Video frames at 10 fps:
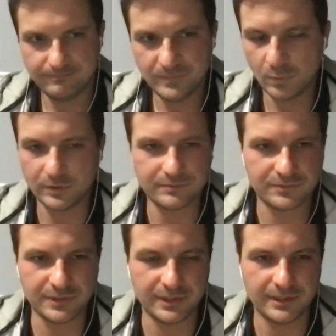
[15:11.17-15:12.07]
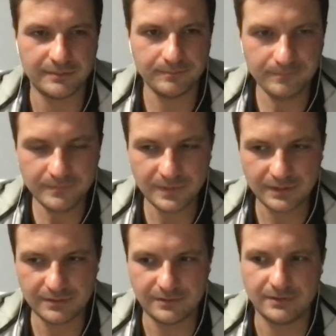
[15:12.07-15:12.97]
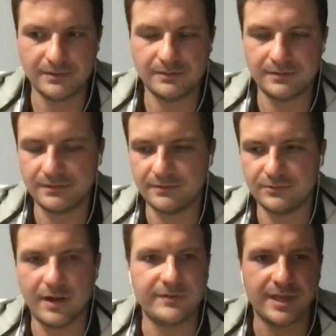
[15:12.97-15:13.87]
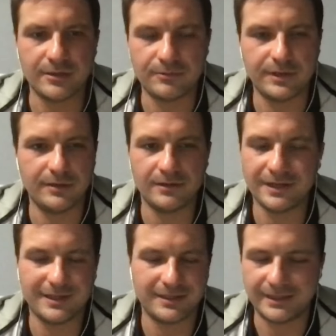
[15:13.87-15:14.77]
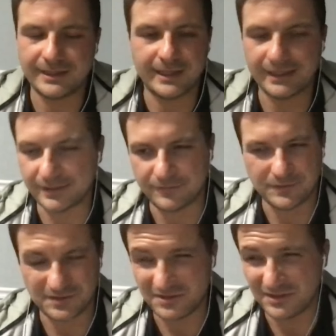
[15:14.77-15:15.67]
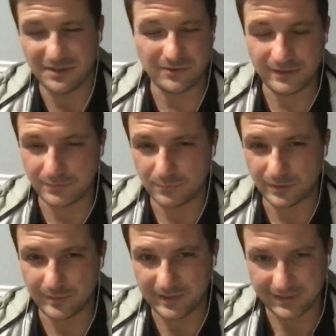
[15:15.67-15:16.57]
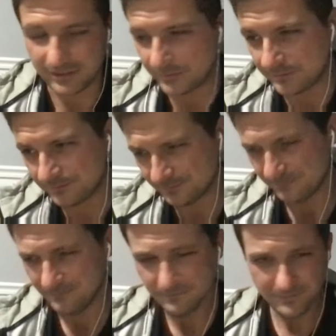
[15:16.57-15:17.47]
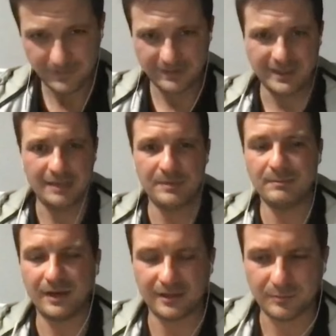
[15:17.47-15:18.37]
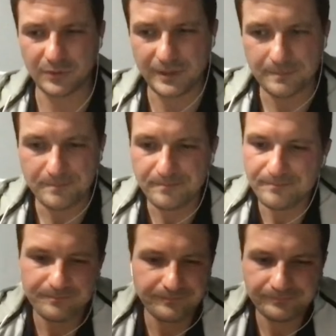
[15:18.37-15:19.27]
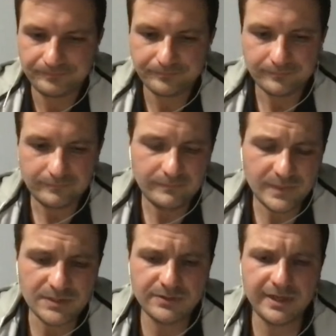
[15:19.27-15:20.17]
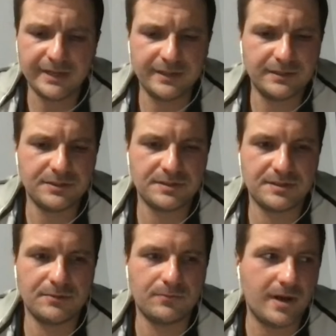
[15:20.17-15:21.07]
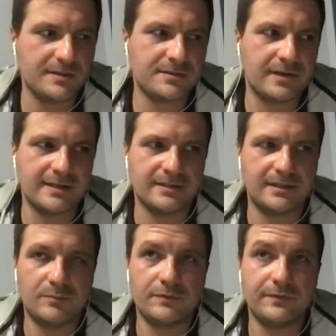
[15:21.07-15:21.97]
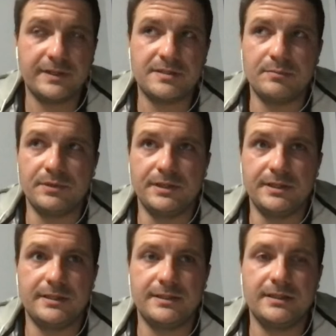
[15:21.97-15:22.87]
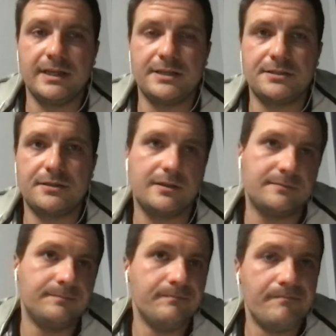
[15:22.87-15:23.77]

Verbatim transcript: or uh, uh, Travis Henry or anything like that. Like it feels good that you don't have to worry about that with them and Montgomery. So yeah, I think just the roster has a lot more flexibility than it did last year, and